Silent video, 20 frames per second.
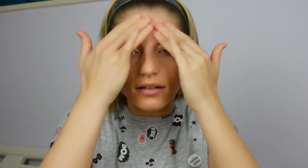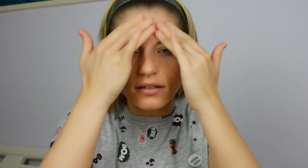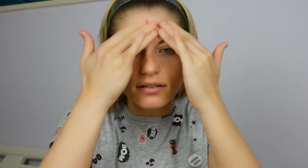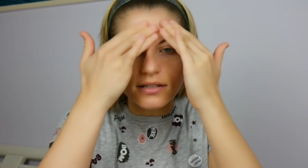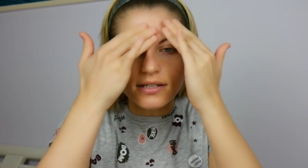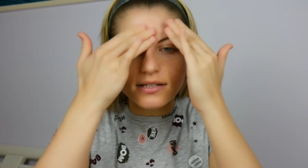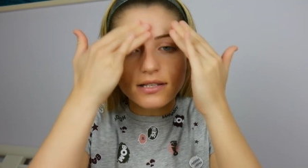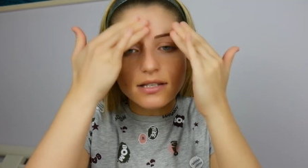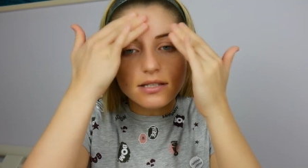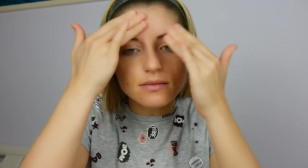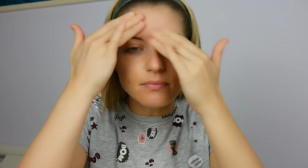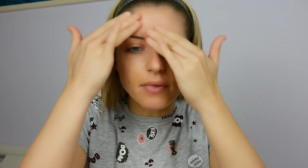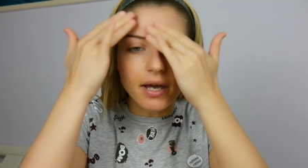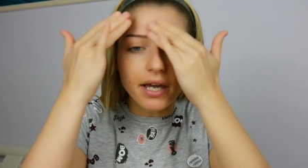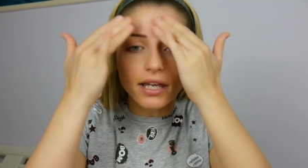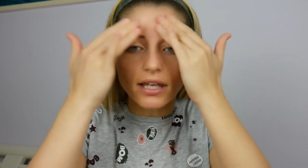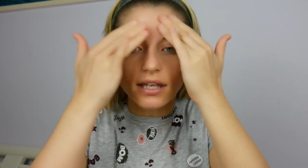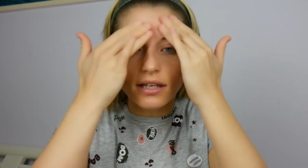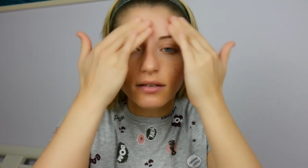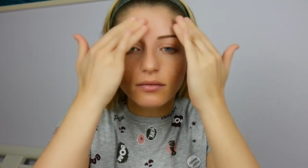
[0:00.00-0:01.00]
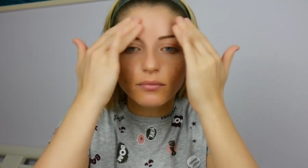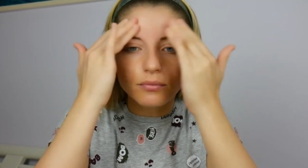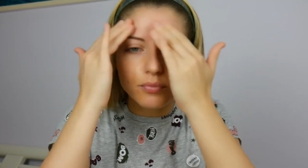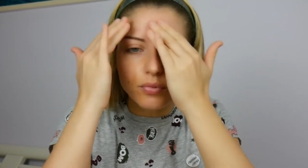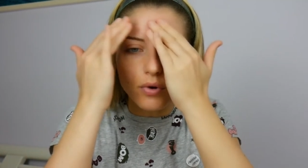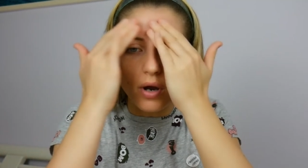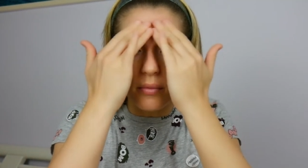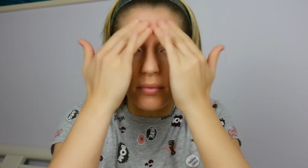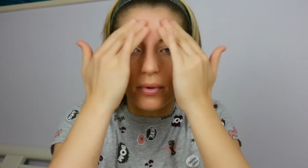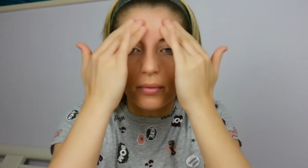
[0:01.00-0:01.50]
This is my
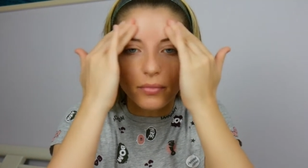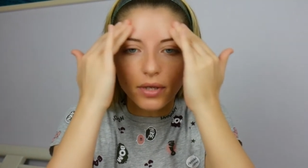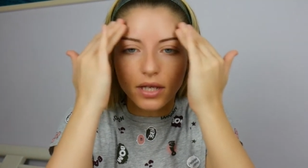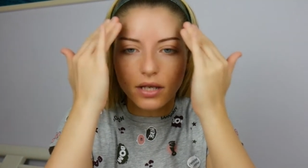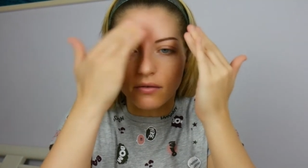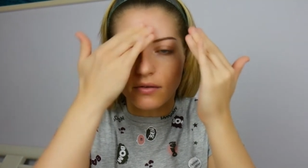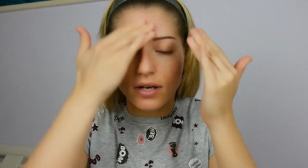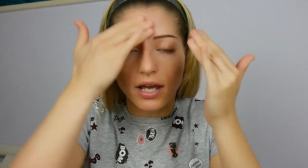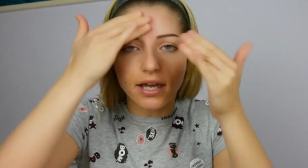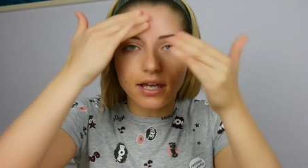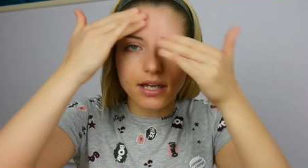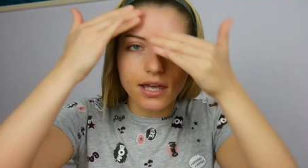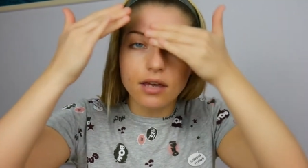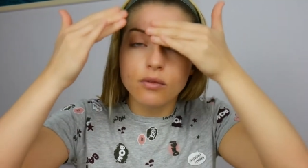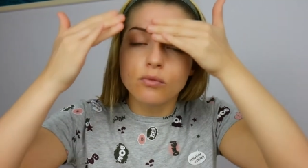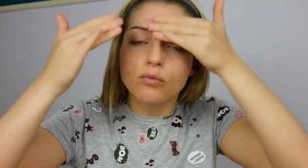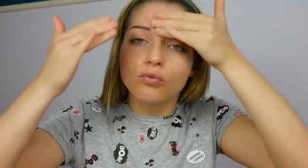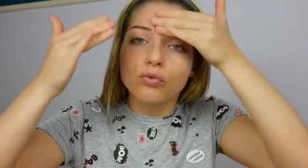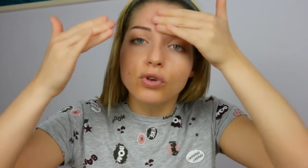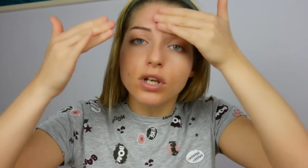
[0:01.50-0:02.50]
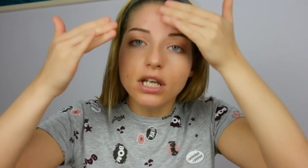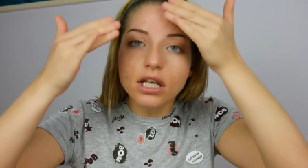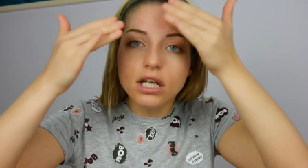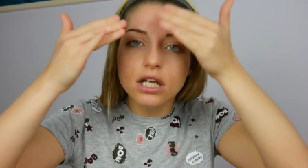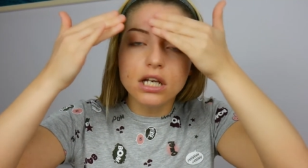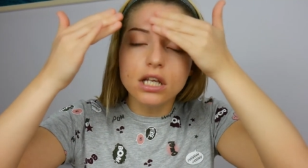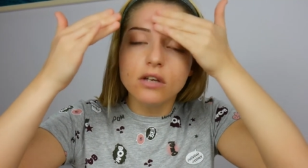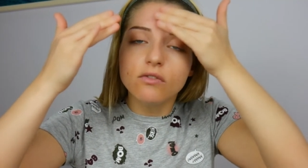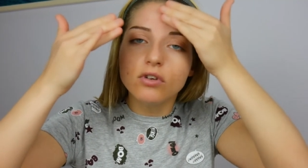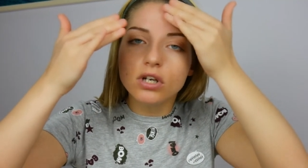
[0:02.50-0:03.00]
problem area. I get
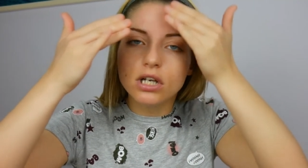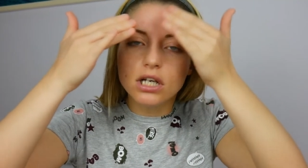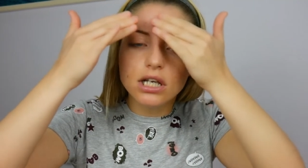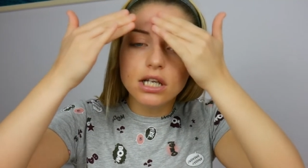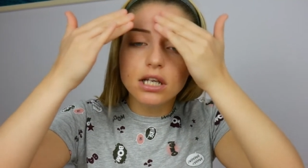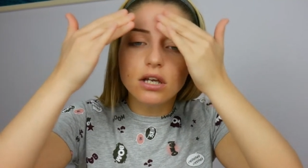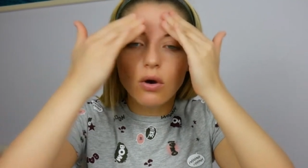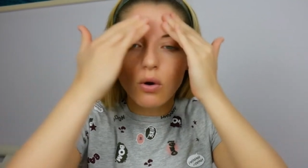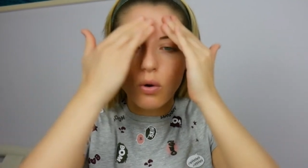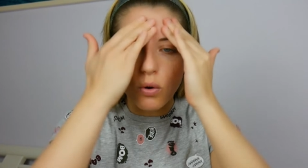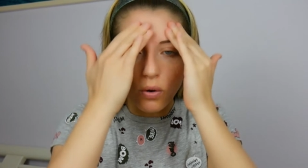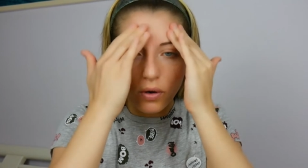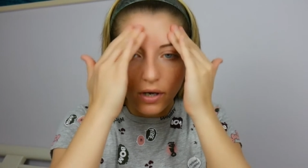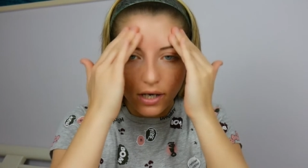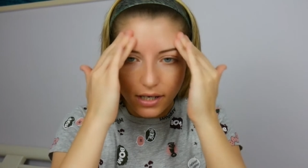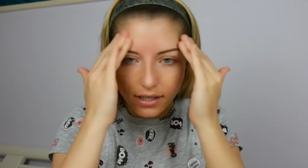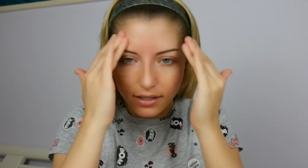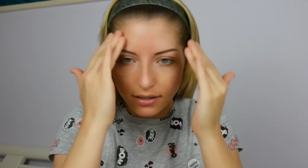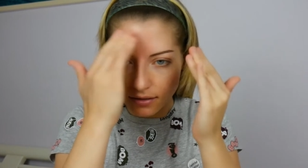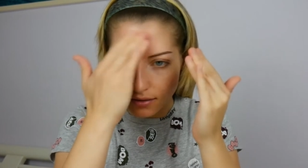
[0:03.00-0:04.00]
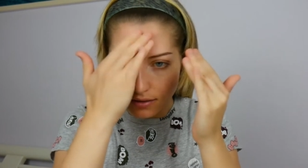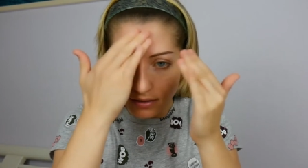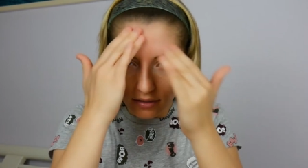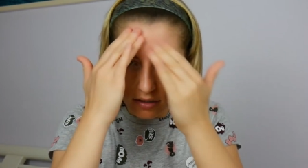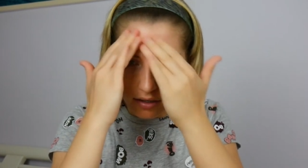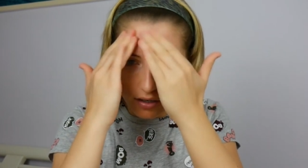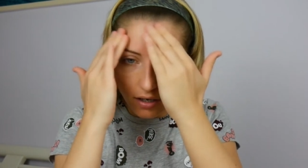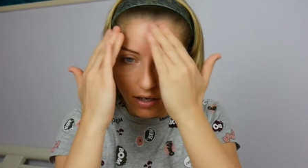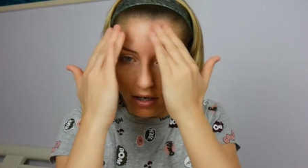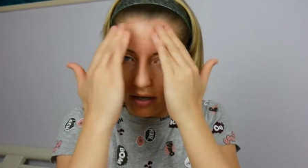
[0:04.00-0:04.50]
really, really oily
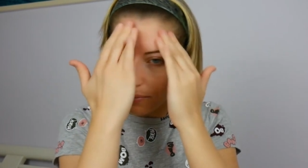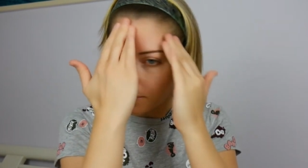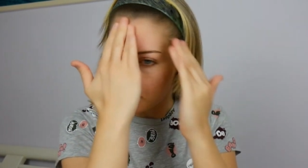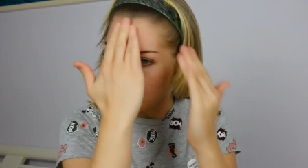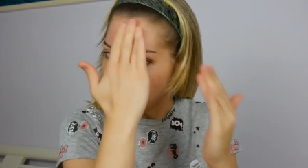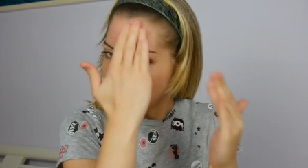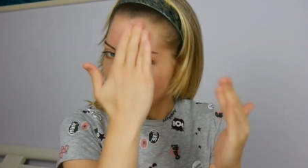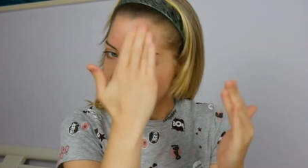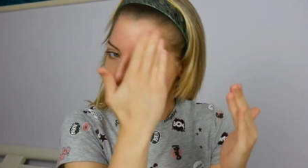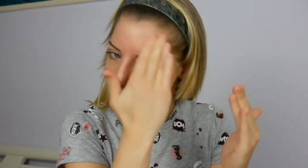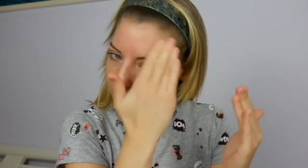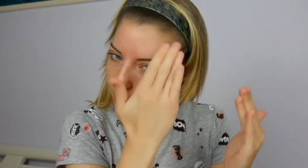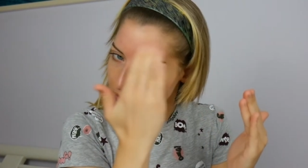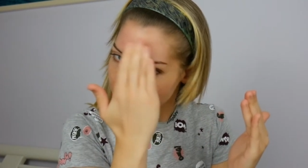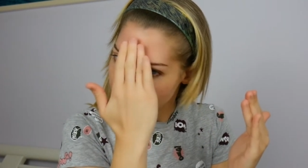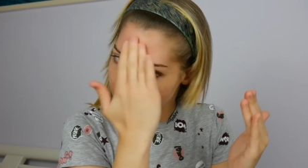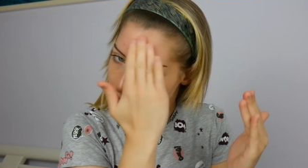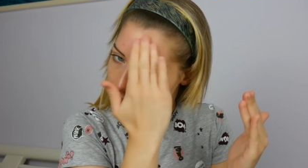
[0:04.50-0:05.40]
up here.